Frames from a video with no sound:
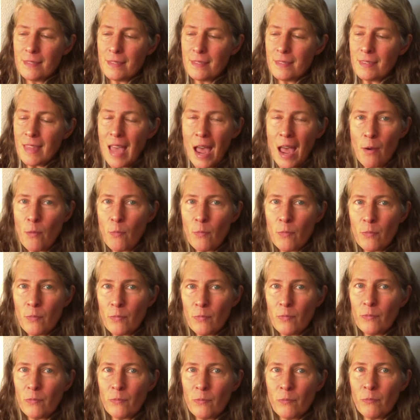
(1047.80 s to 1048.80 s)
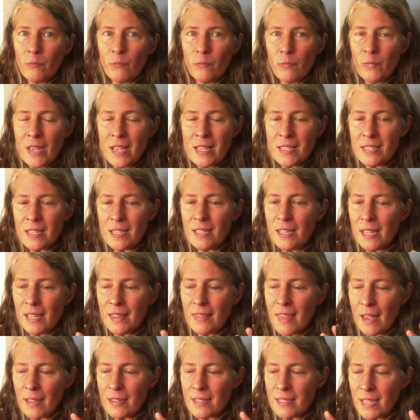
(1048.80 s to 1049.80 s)

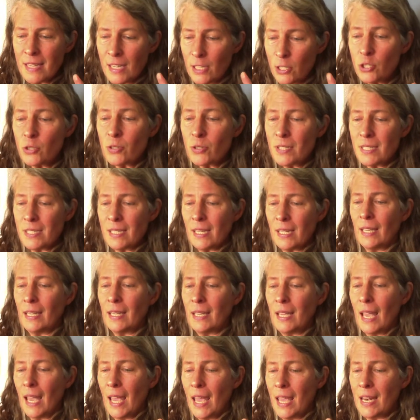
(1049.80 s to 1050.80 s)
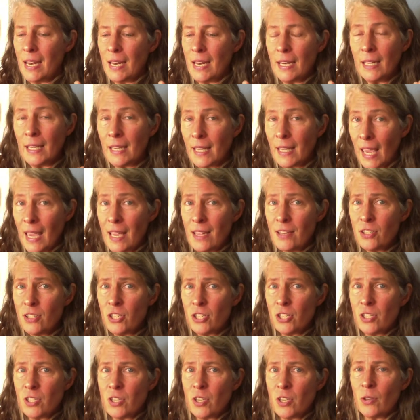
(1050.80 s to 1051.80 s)
that's interesting and it
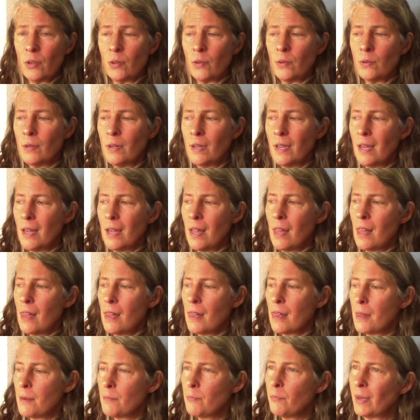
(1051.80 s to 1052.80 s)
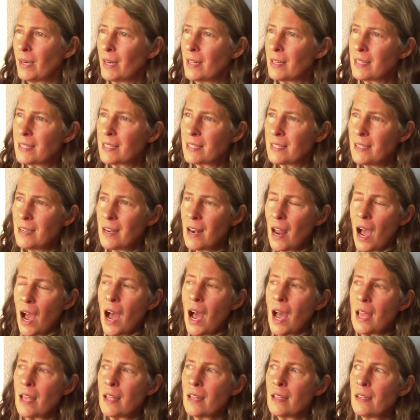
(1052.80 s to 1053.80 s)
engages you, but it's
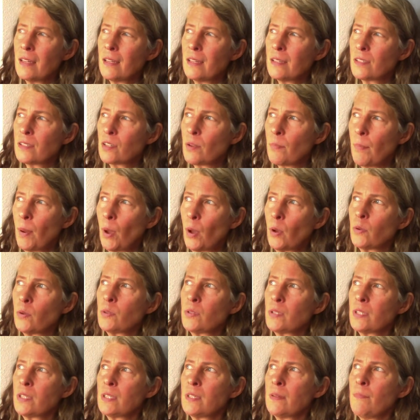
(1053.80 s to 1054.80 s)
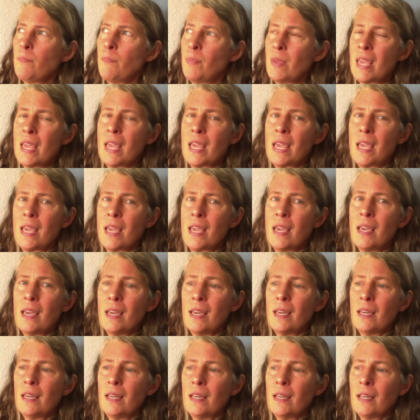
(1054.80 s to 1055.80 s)
not supposed to be
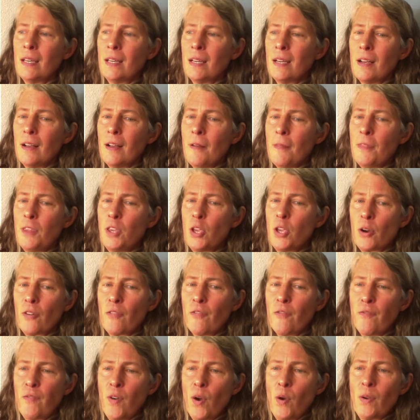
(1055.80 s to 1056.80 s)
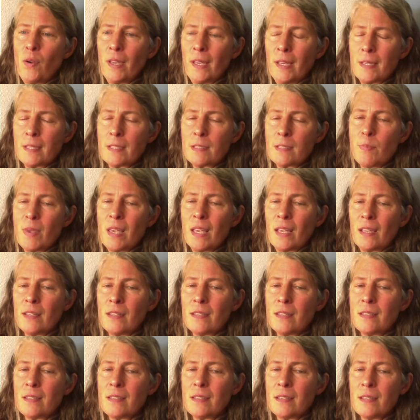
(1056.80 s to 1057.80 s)
your focus,
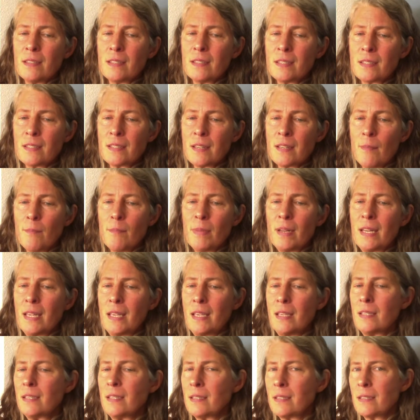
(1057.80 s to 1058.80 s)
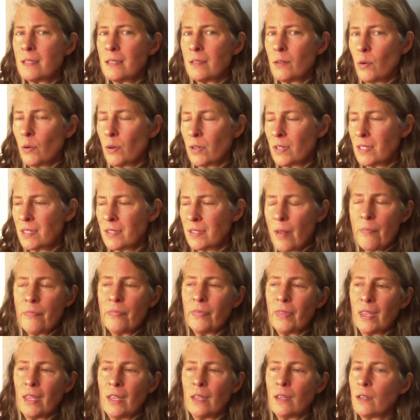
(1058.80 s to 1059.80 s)
because somebody or
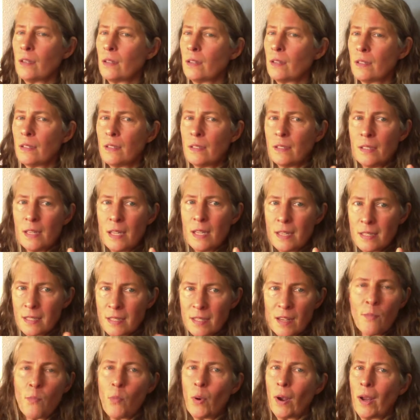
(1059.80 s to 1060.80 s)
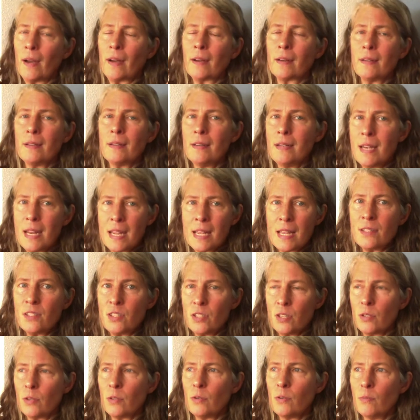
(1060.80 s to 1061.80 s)
something somewhere needs
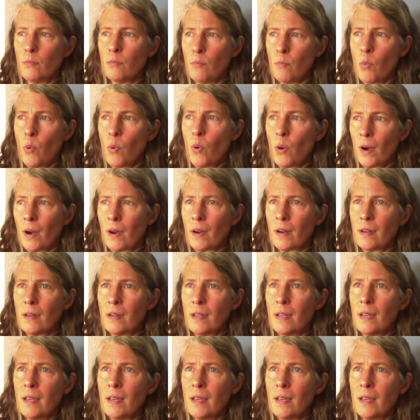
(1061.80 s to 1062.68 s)
you more.